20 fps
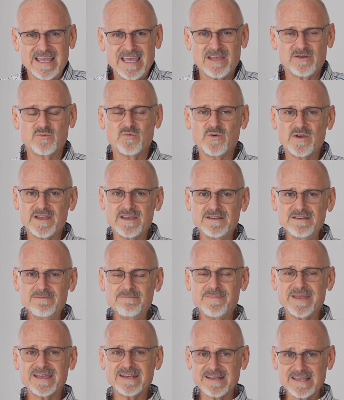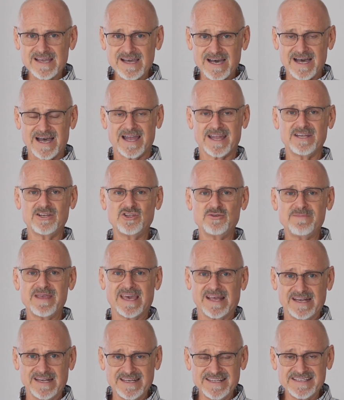And when mankind,
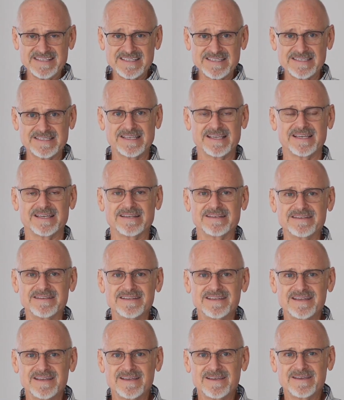humanity sinned,